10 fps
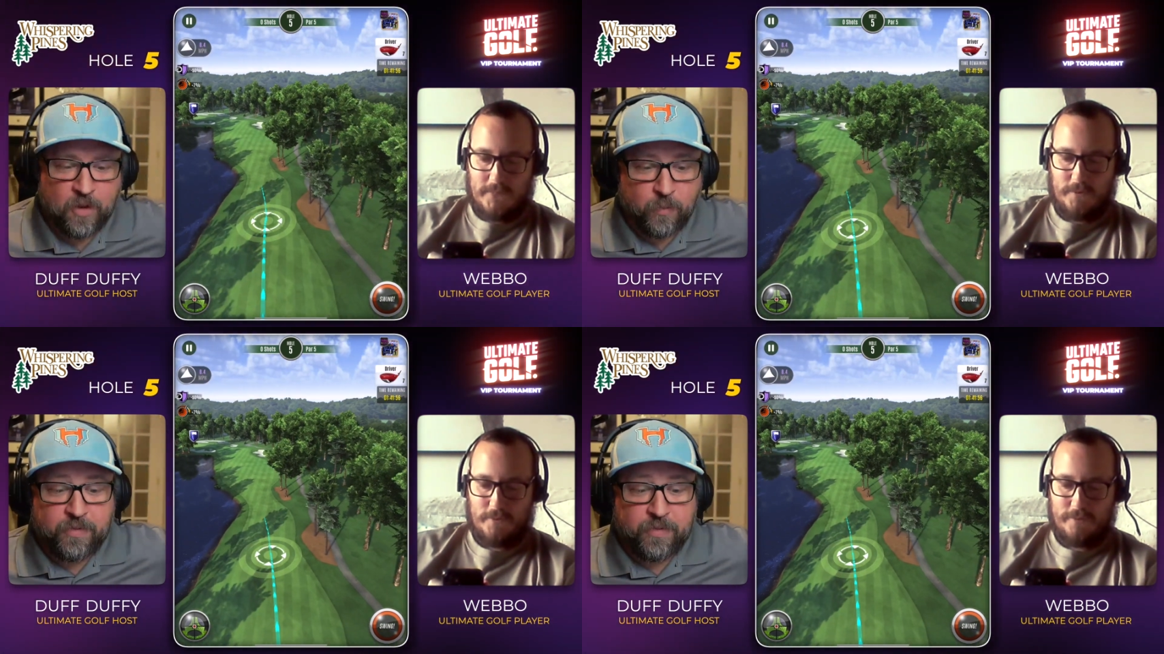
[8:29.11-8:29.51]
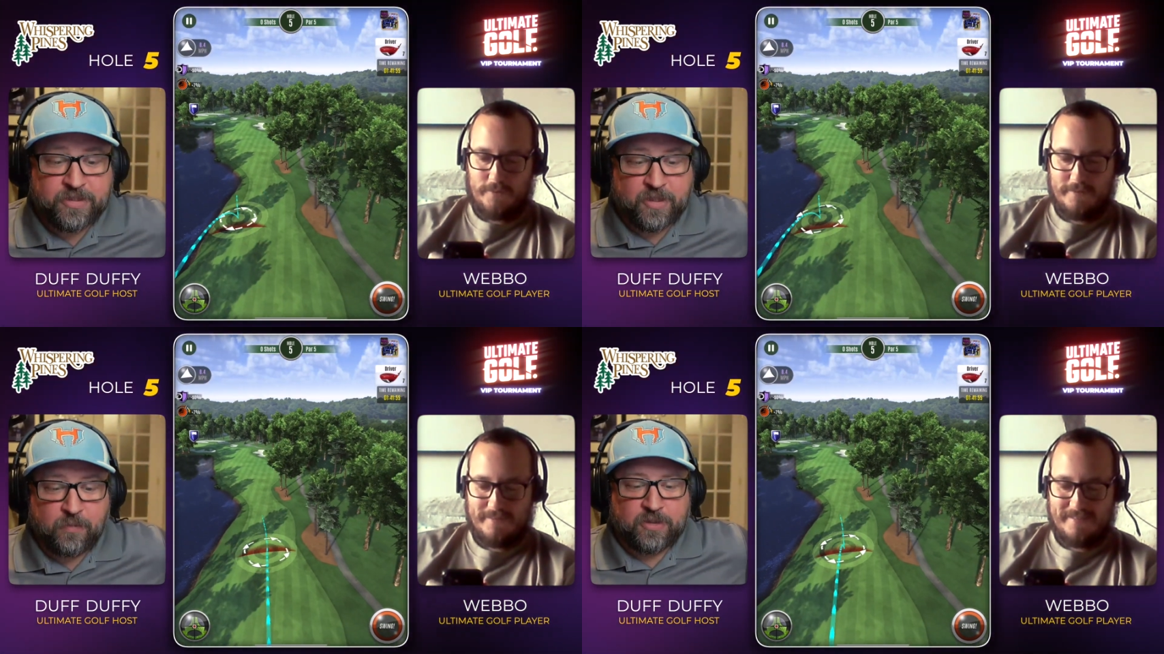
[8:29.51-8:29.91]
Speaker 1: we
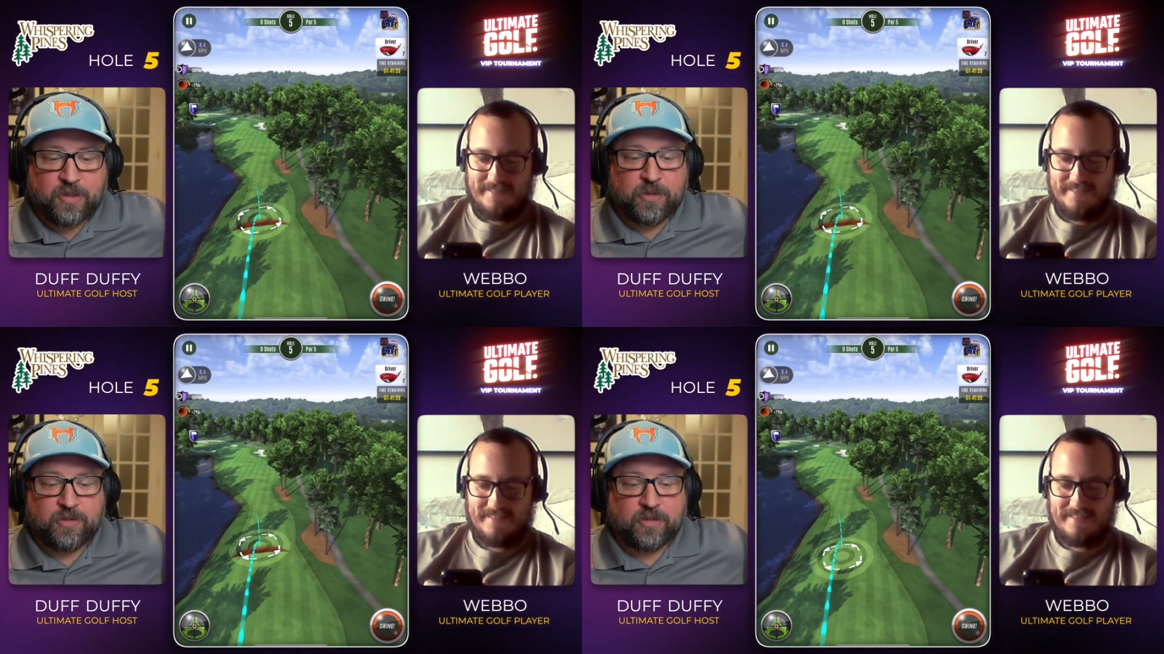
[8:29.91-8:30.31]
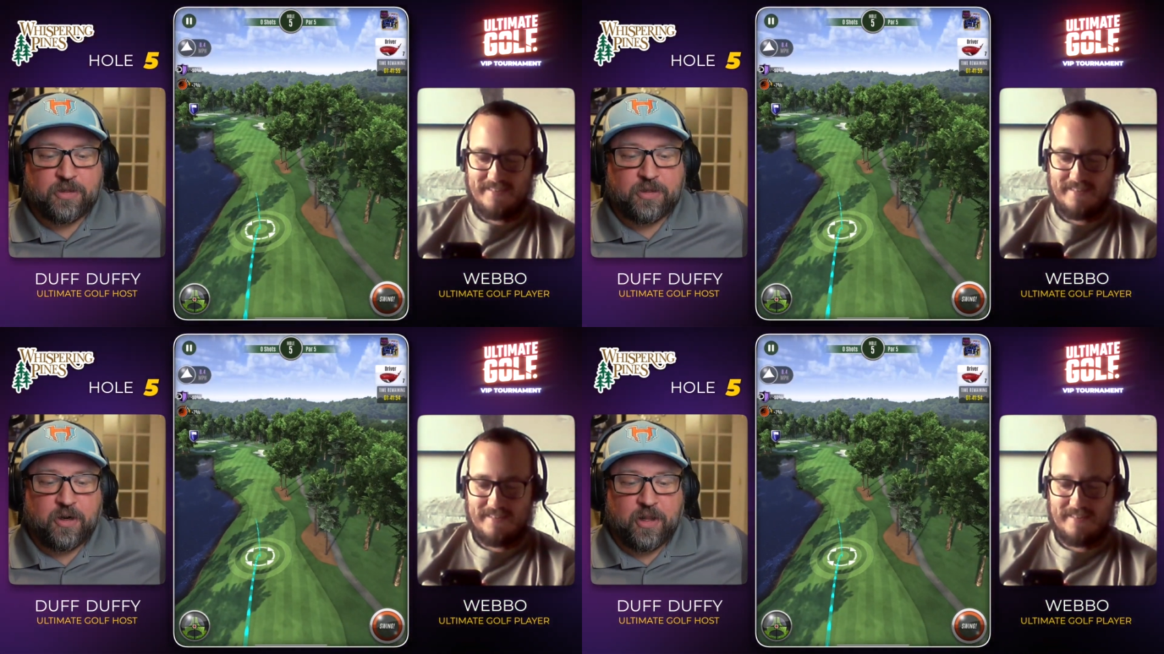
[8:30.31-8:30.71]
recently whiskey business
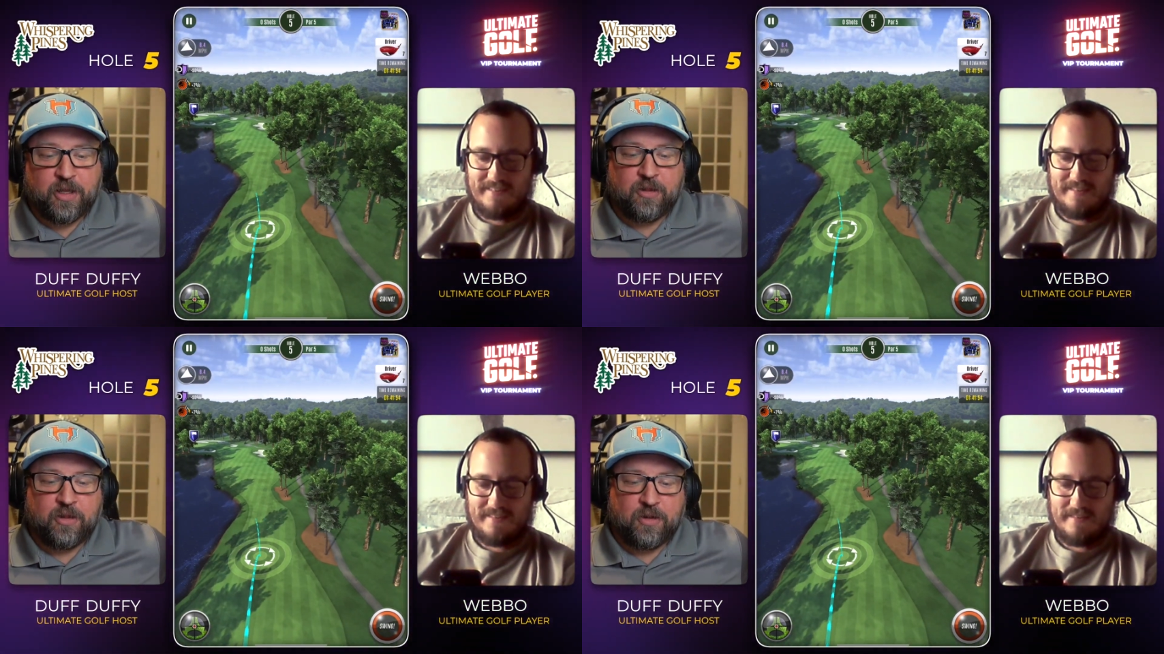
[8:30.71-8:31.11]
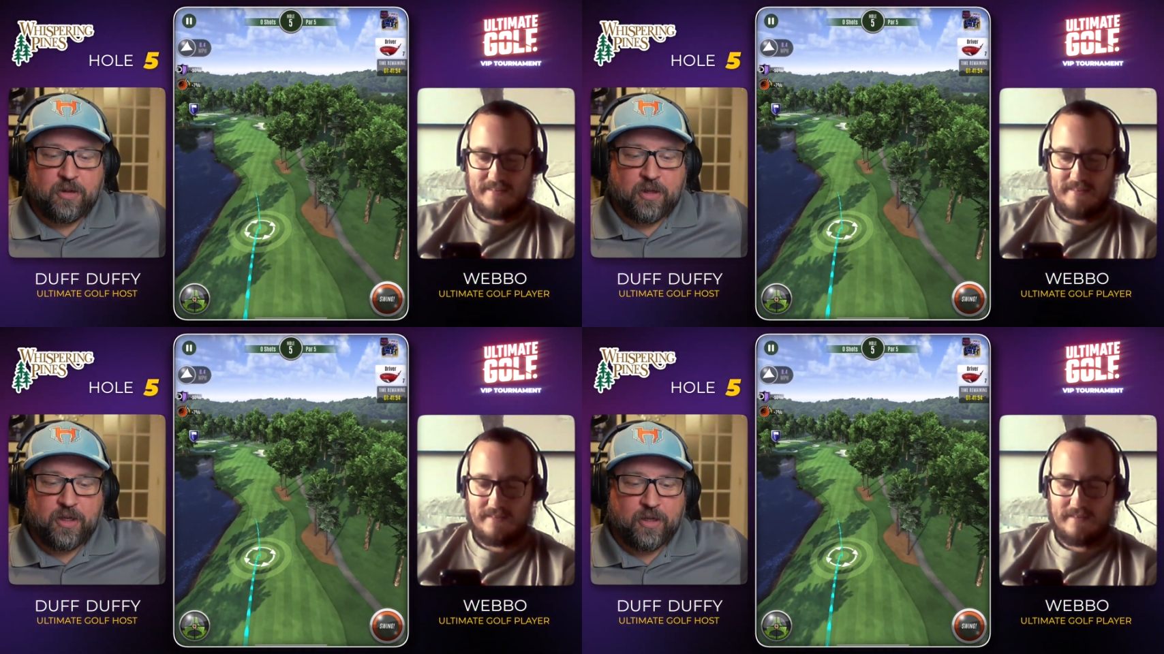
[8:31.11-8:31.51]
started like a
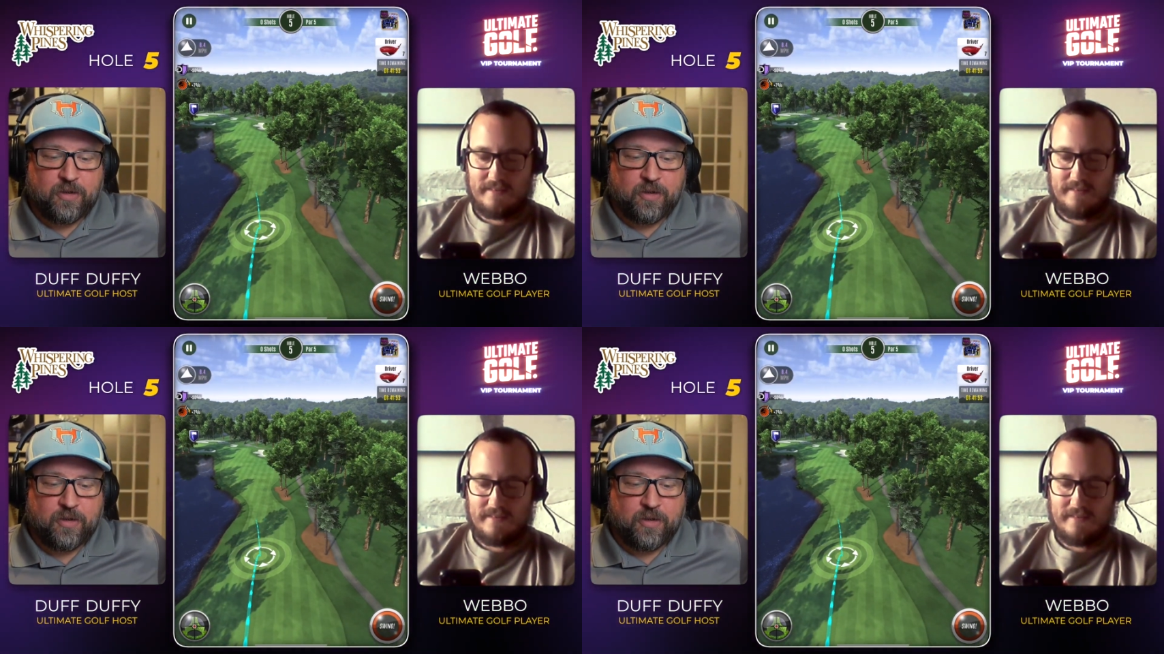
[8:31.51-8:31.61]
little uh,